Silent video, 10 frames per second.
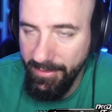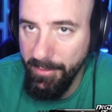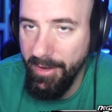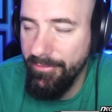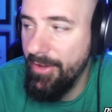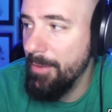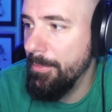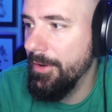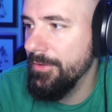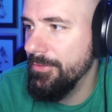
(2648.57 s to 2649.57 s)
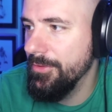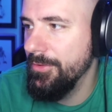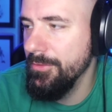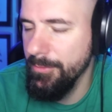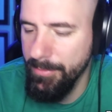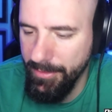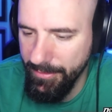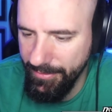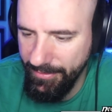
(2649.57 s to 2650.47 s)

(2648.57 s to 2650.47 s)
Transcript: They were like five bucks for two new builders.